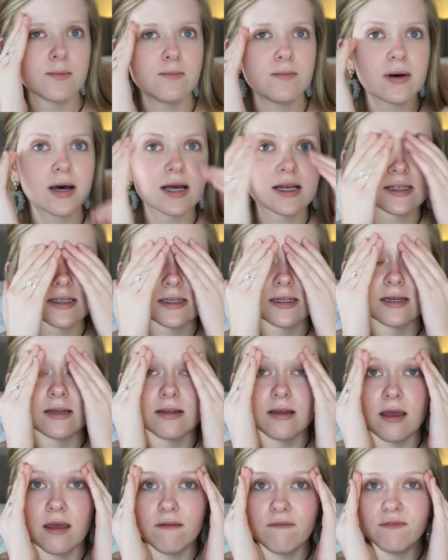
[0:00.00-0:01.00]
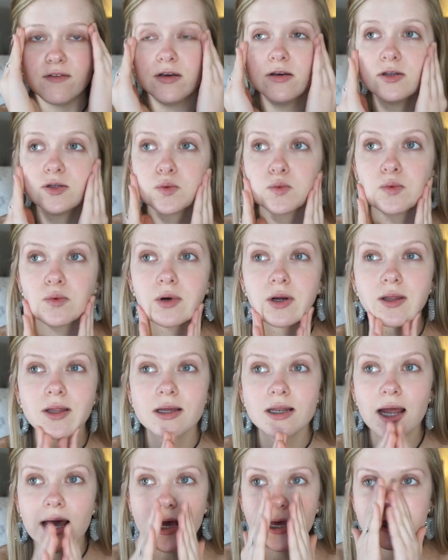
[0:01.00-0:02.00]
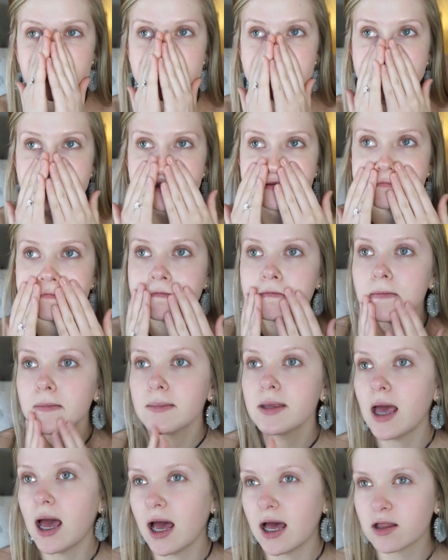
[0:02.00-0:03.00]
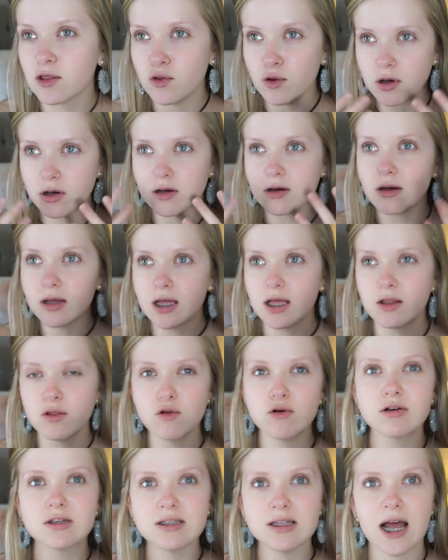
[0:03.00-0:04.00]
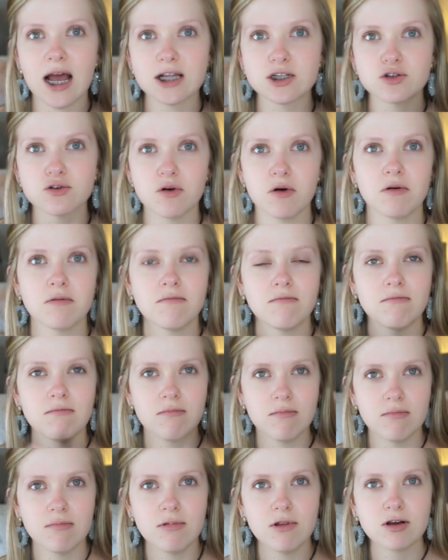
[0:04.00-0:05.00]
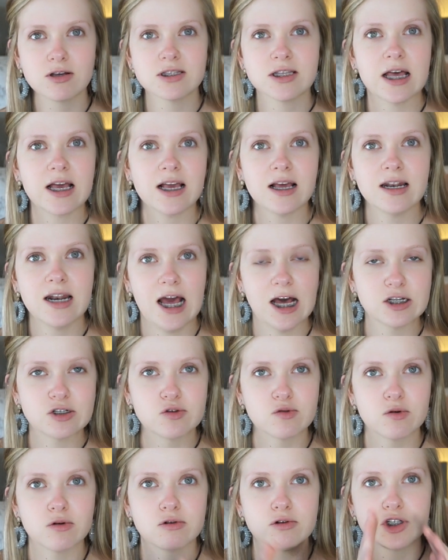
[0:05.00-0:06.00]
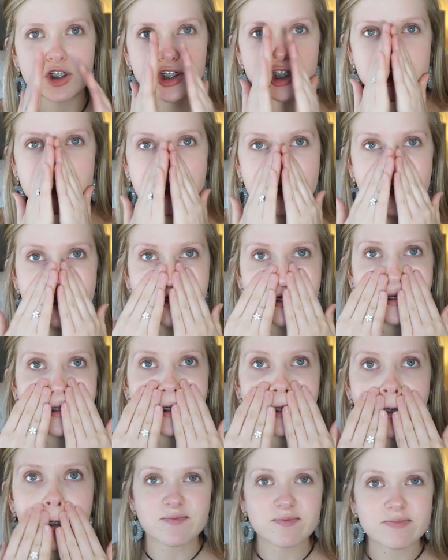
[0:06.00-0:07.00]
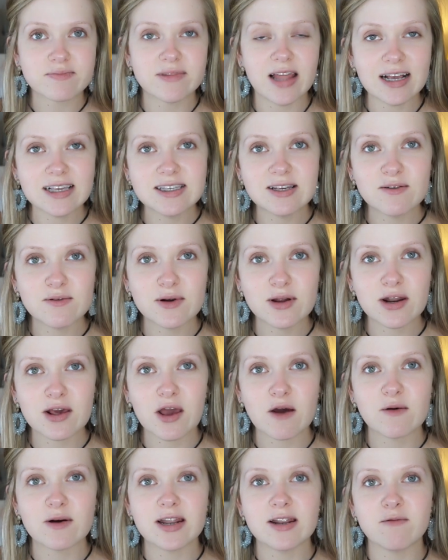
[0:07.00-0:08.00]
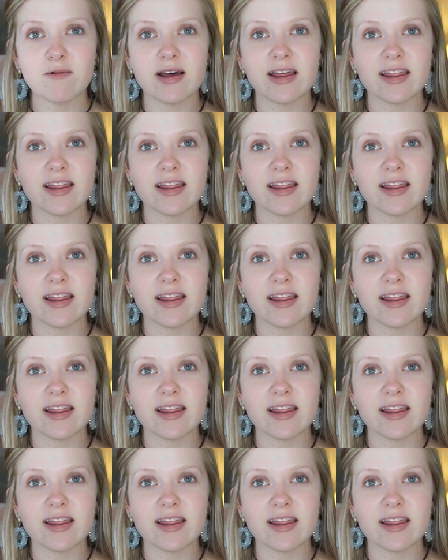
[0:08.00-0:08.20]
but it feels really nice. Yeah, it looks natural. Looks like a natural sheen. Next thing we're gonna go in